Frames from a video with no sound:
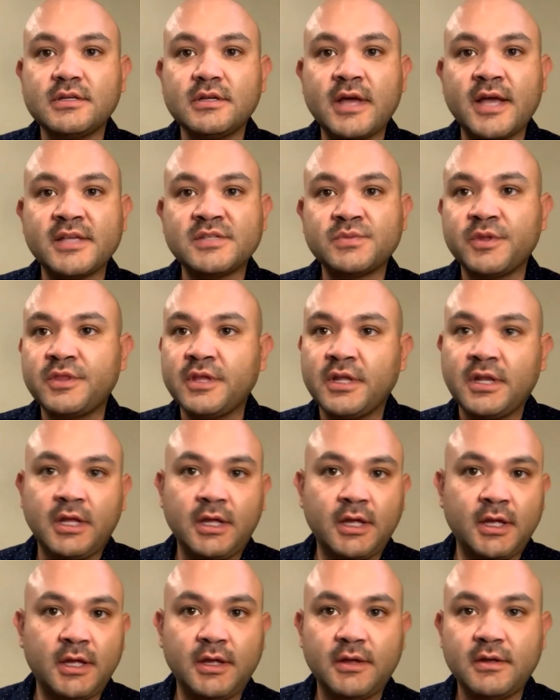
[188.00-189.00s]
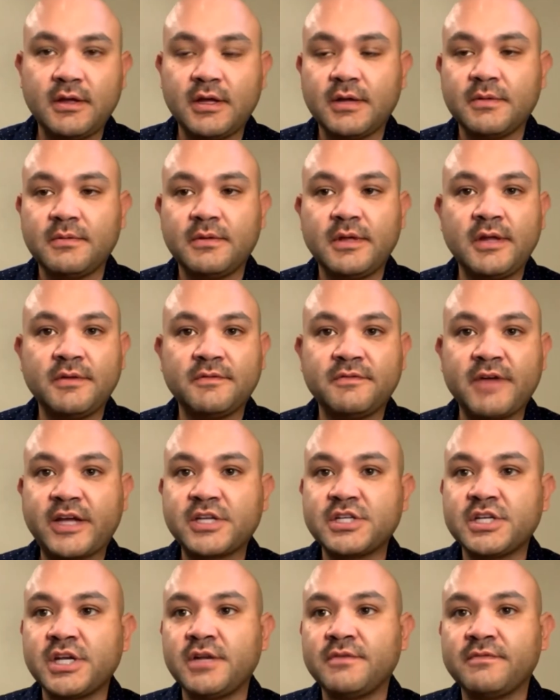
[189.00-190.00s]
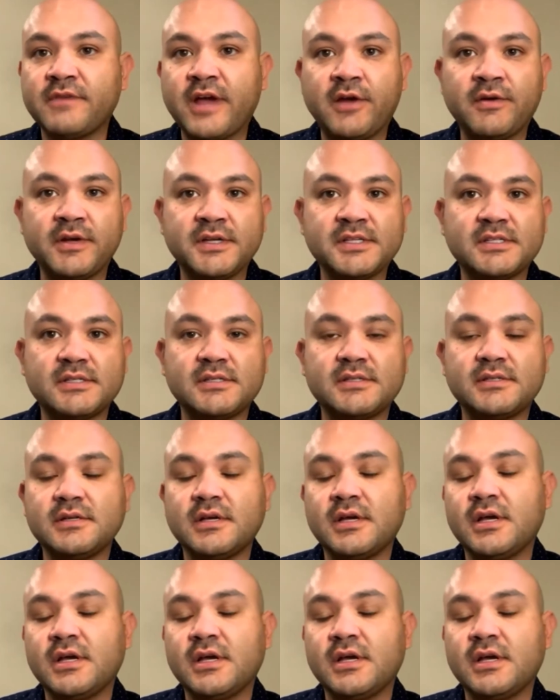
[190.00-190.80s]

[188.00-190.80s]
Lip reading: as with any infection virus,